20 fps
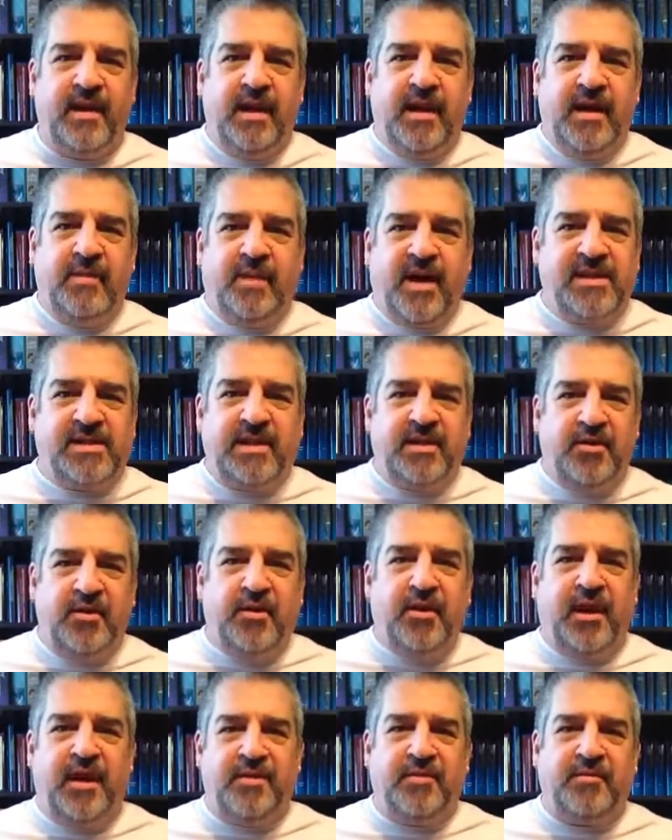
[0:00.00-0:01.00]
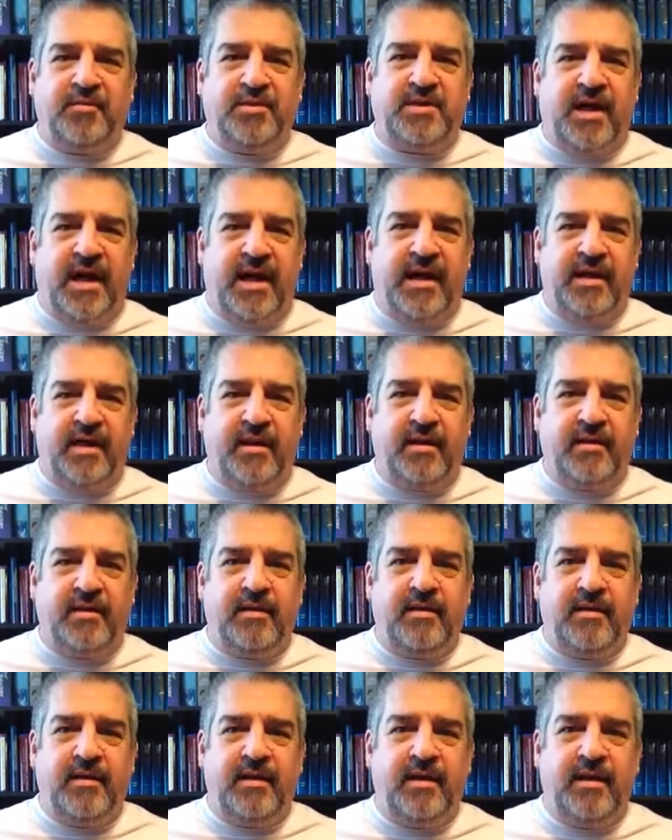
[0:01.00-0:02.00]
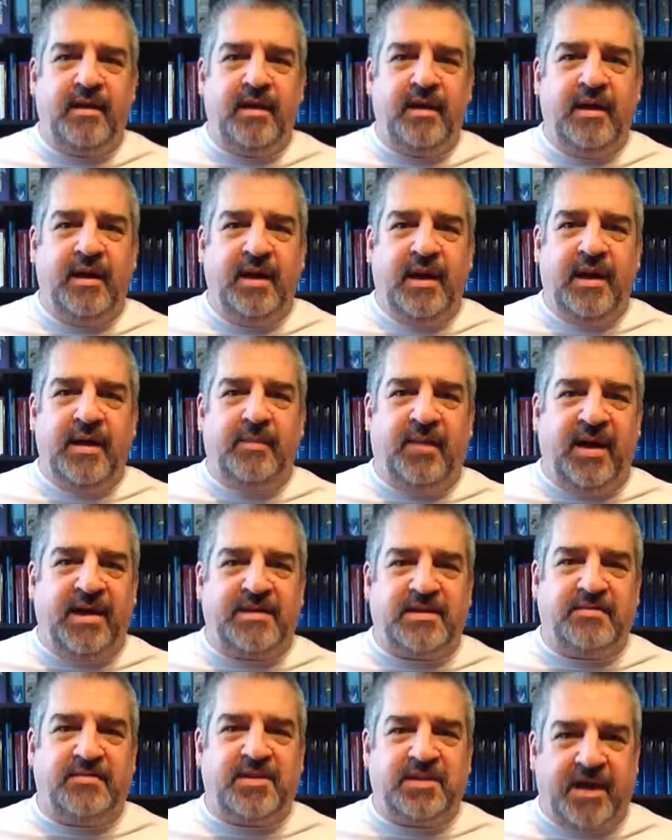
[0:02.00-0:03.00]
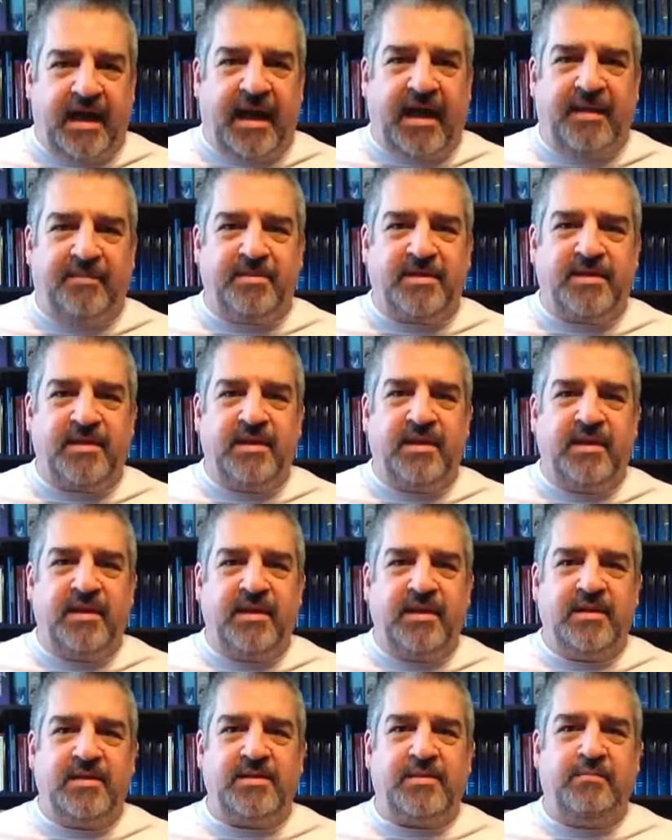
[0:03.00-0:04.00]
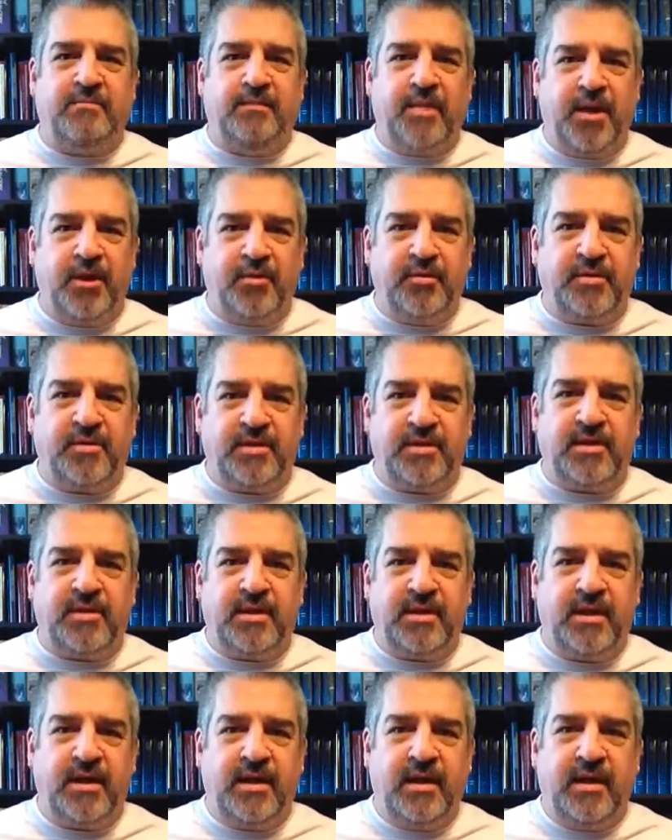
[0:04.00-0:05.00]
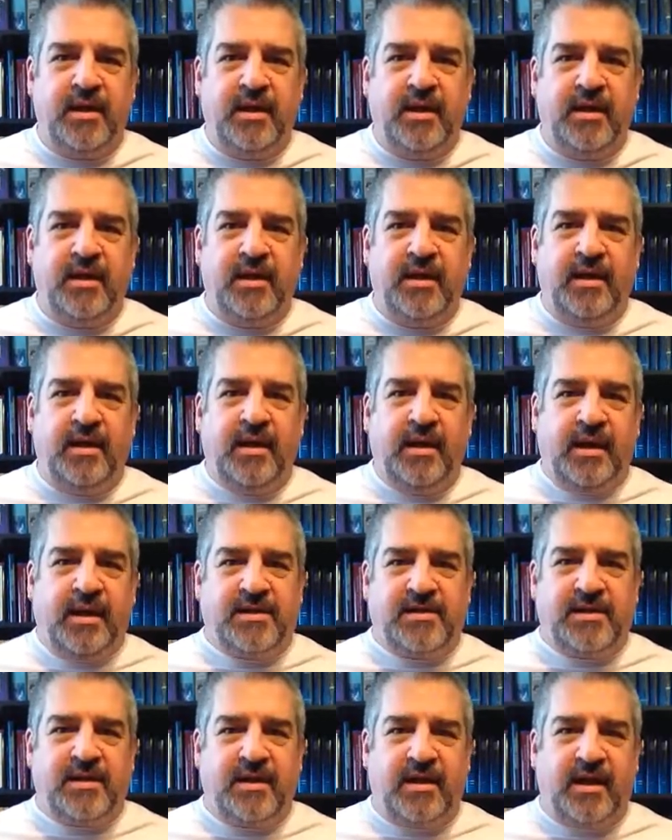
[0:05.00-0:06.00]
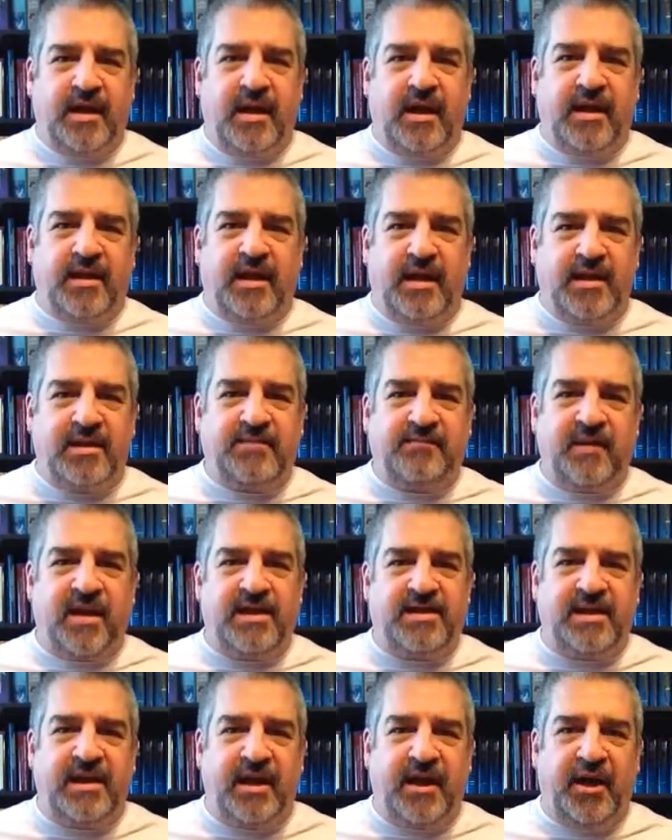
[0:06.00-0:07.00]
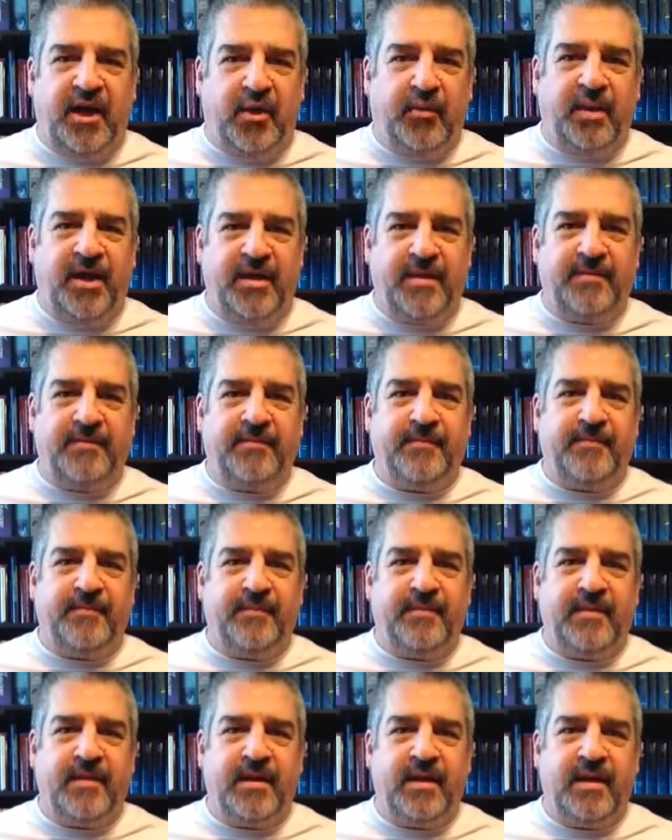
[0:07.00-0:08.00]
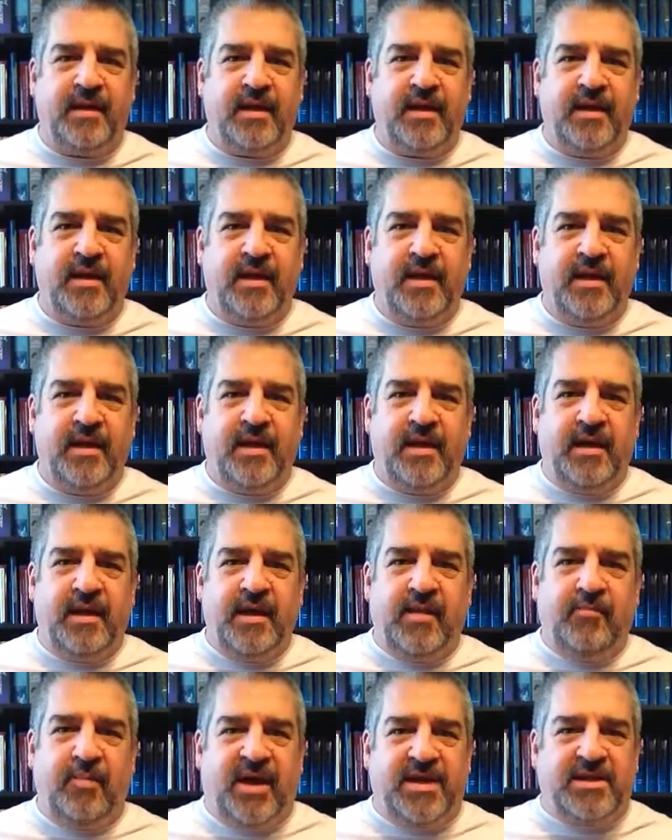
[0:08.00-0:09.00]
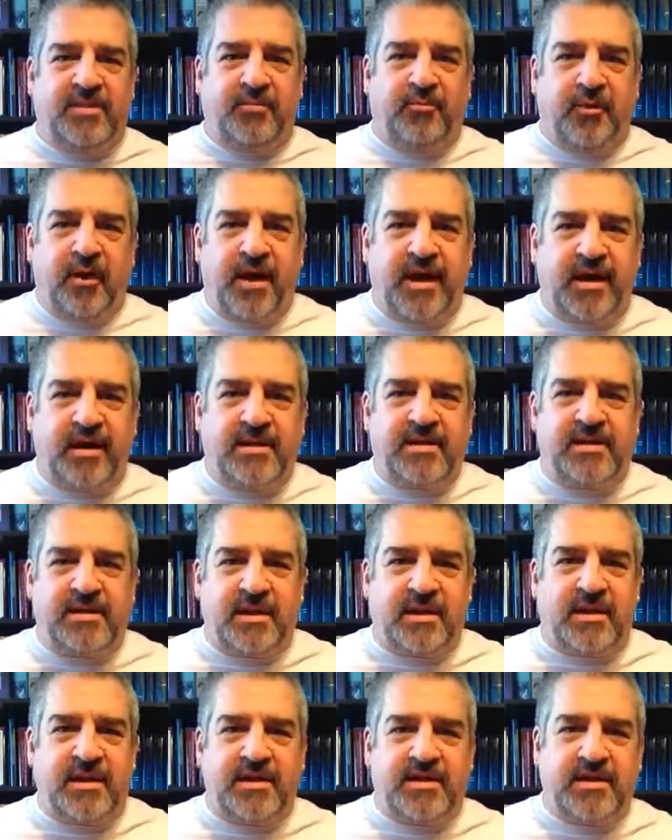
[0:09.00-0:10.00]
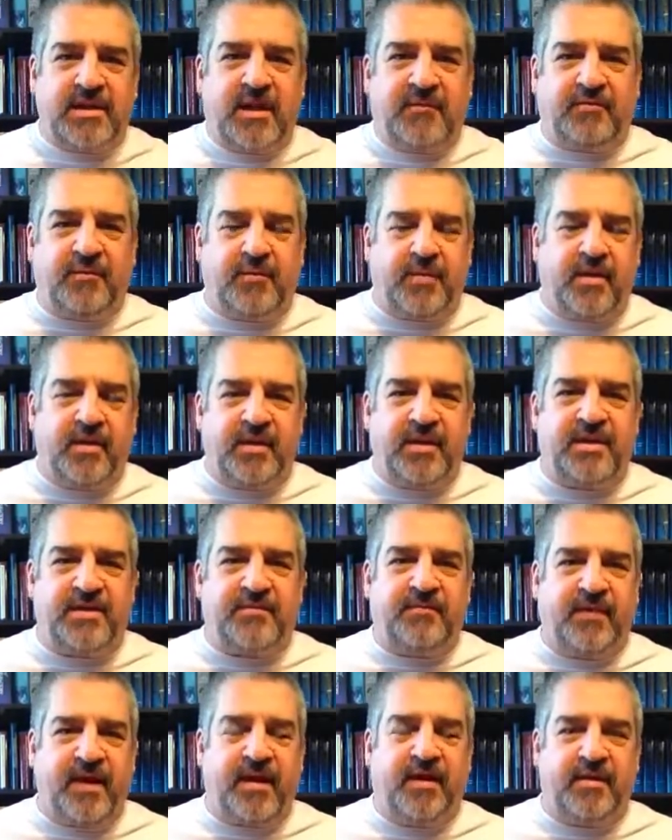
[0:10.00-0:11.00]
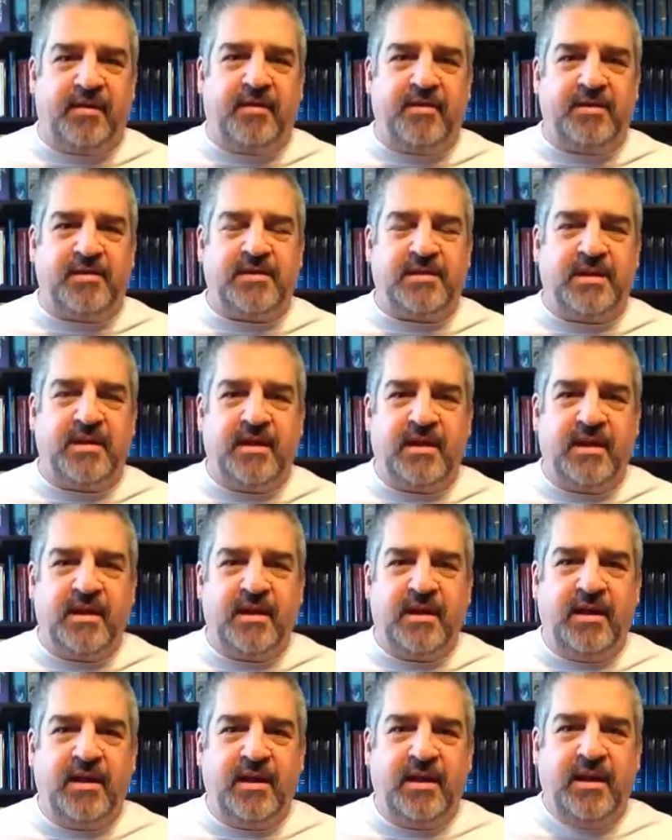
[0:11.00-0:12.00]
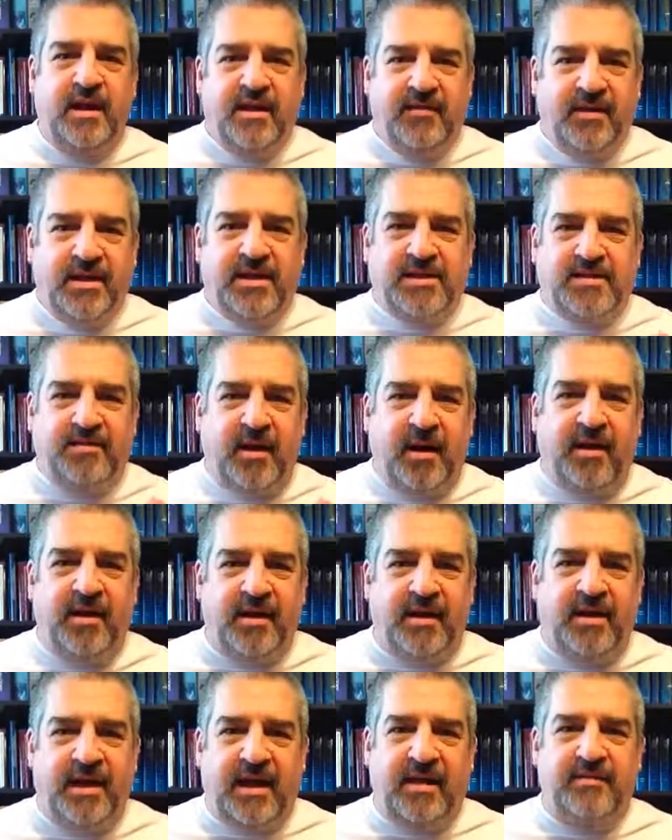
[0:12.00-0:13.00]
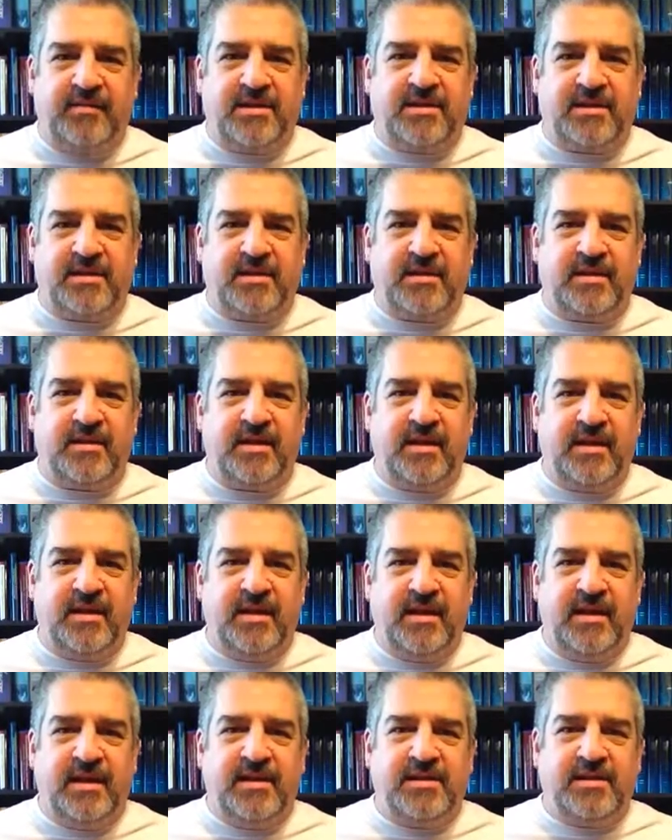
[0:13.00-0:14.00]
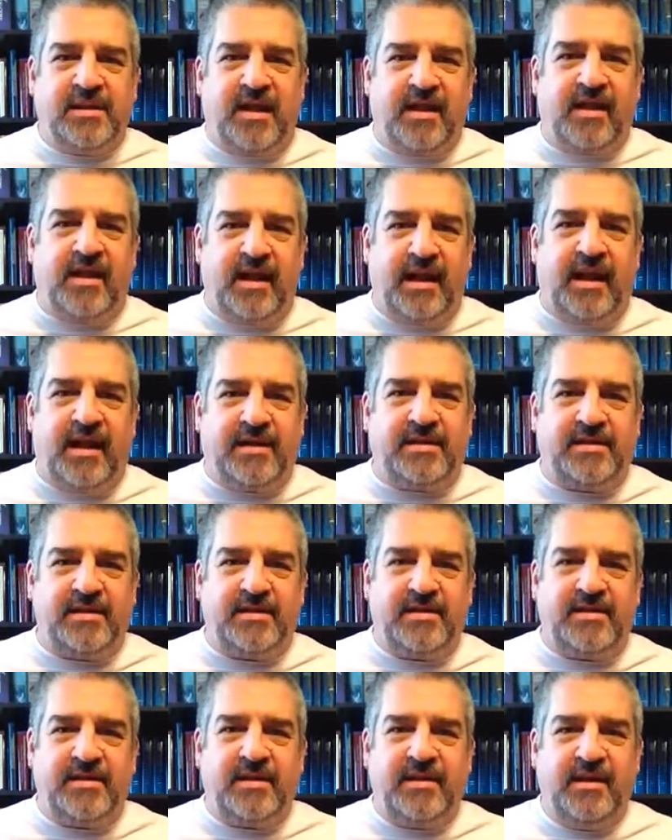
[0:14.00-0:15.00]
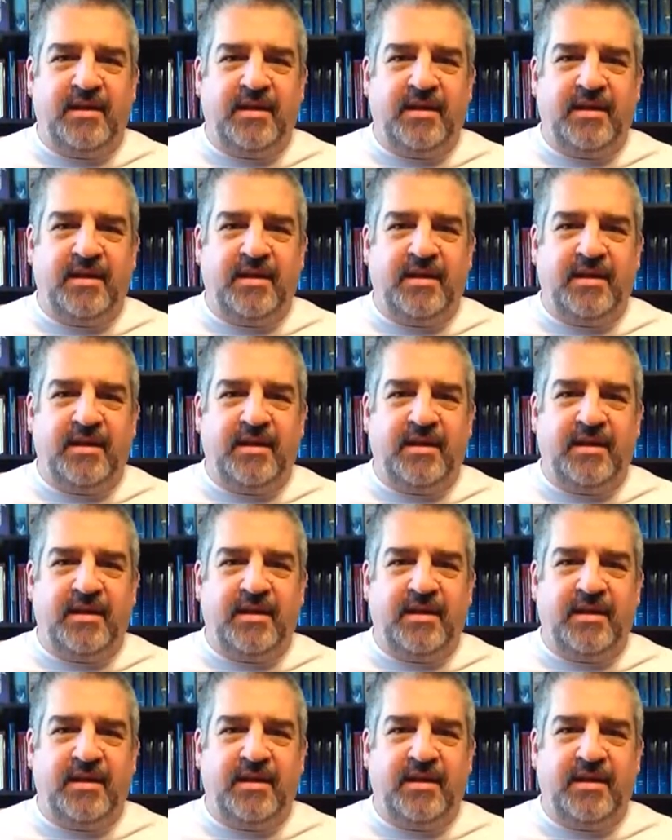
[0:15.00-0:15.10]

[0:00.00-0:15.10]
He buys a new leather jacket. He buys some chaps, some boots. He gets a nice fancy helmet. Buys some rings and stuff to put on his fingers. Even gets some Harley Davidson sunglasses.